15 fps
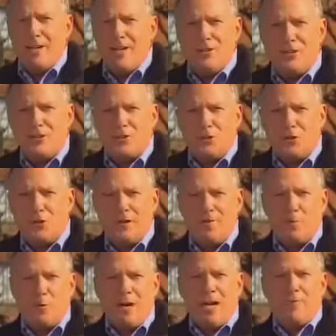amazing story
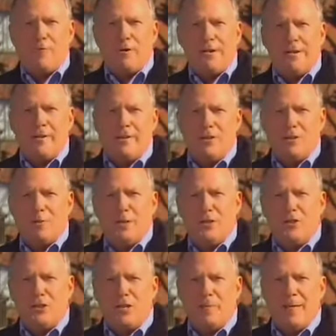of bravery here. As you
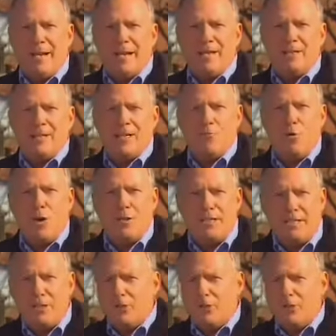mentioned, a man uh, walked